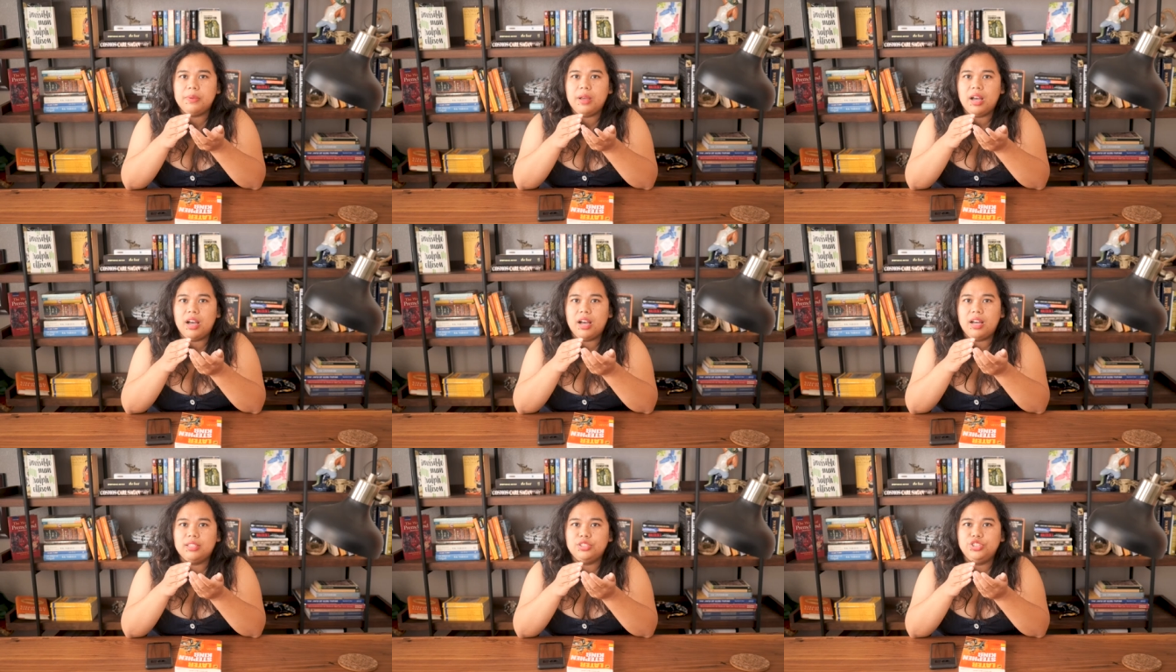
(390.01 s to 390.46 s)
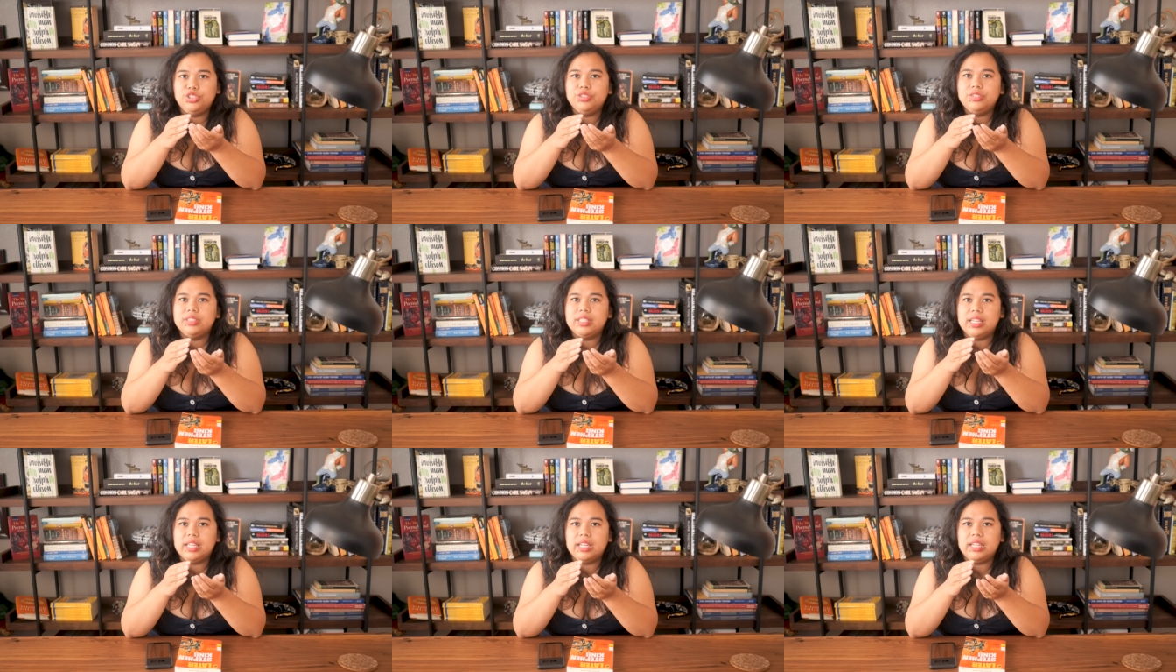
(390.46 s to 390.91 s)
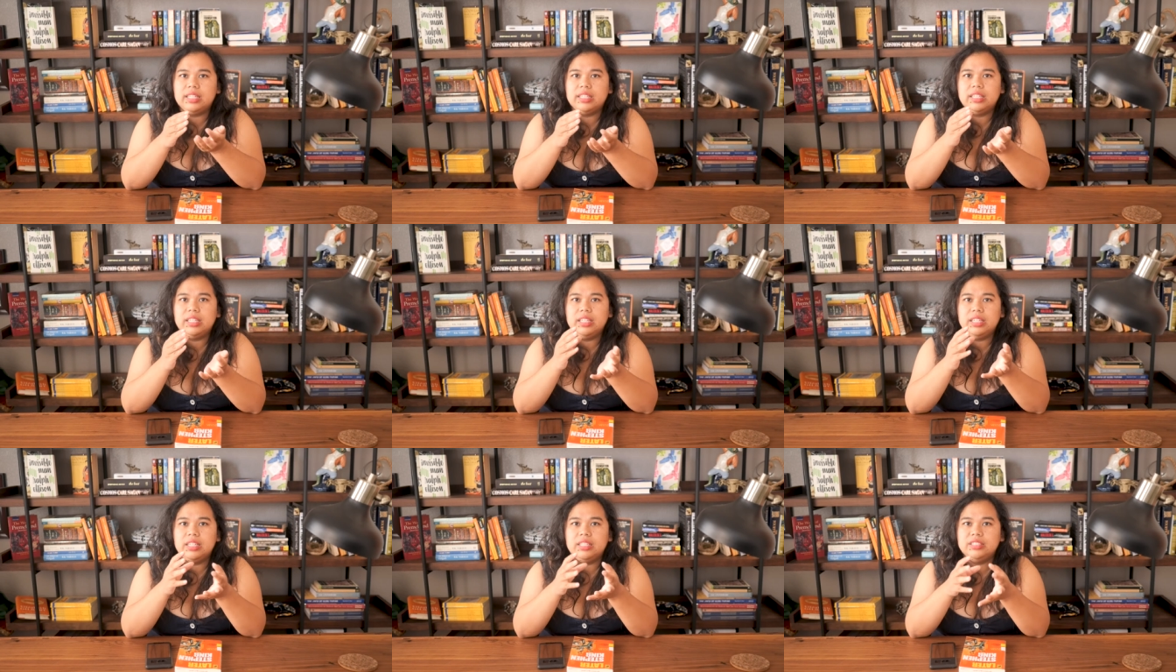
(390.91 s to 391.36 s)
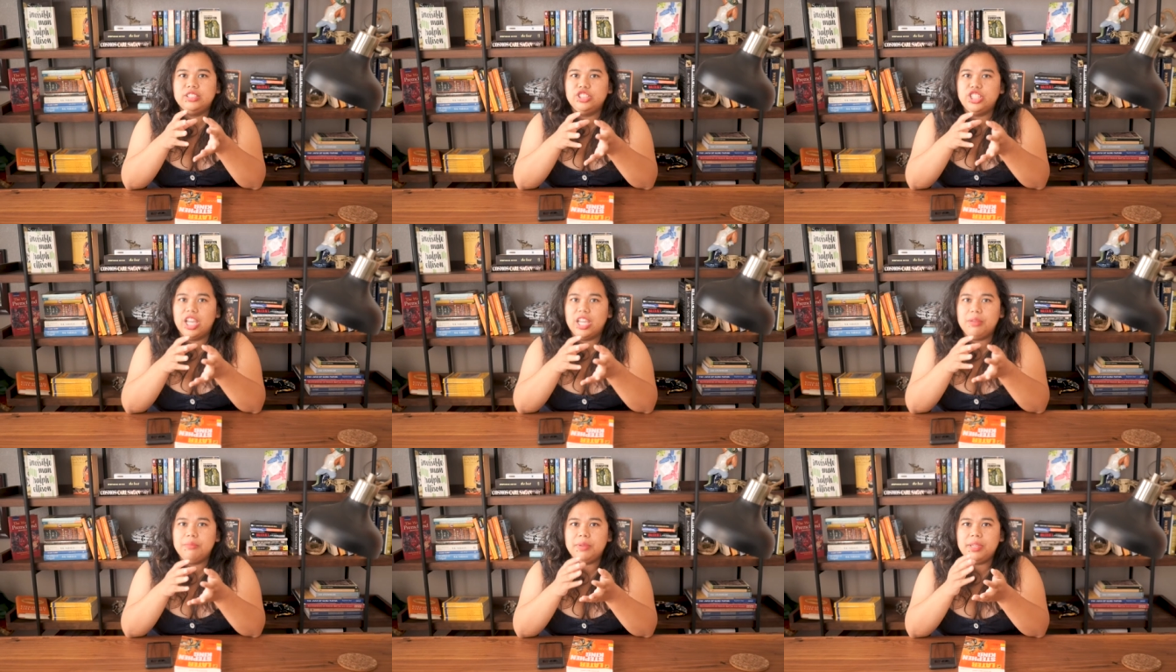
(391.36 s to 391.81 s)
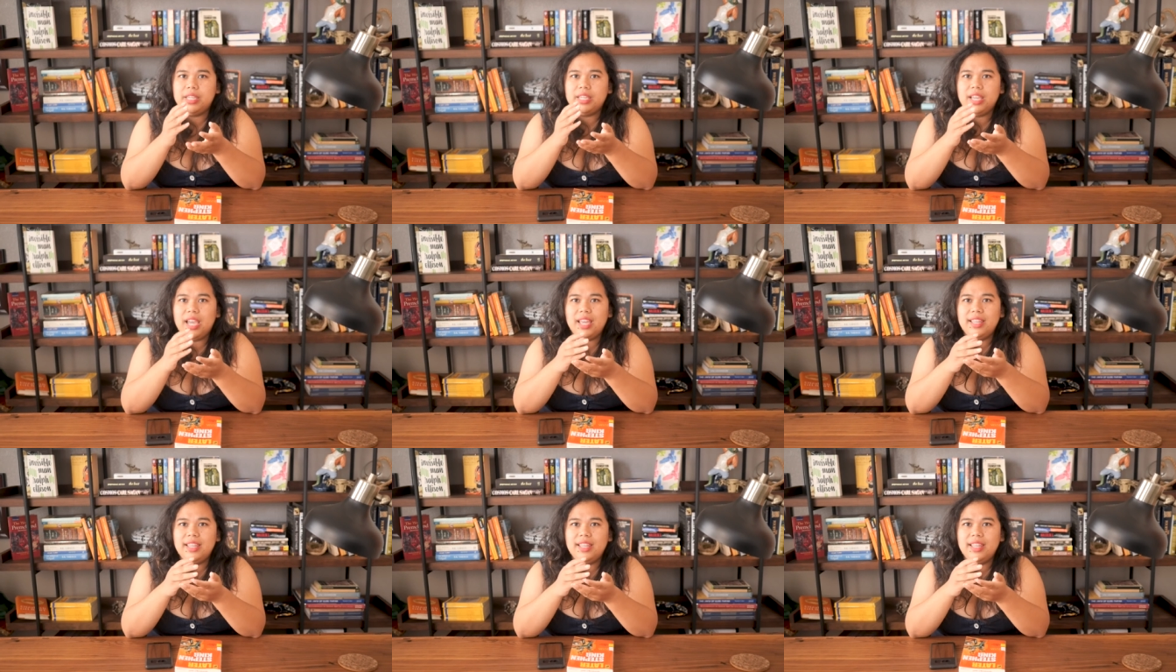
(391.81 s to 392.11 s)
uh, using Jamie,